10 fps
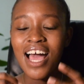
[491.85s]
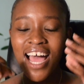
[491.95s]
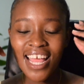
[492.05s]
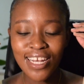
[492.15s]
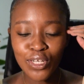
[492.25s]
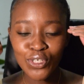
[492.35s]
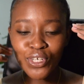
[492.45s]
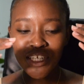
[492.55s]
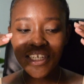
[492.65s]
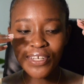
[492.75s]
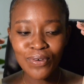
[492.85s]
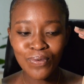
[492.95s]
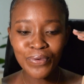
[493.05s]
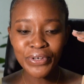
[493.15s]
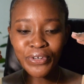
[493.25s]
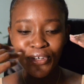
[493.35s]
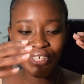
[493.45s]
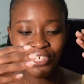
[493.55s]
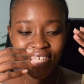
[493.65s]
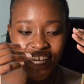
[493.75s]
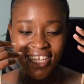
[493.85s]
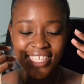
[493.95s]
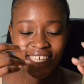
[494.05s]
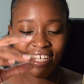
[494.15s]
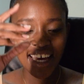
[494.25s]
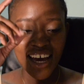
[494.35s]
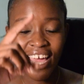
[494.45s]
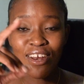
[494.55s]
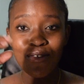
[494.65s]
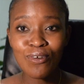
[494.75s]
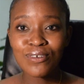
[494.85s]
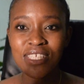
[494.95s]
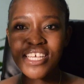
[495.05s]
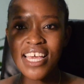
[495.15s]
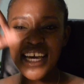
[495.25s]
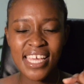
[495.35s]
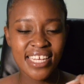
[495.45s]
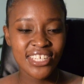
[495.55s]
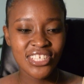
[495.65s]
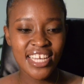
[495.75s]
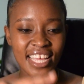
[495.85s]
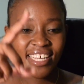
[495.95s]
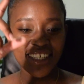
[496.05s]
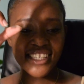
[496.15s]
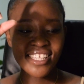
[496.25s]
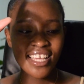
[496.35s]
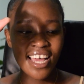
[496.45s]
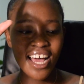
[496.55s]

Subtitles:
I literally regurgitated and wrote edit checks.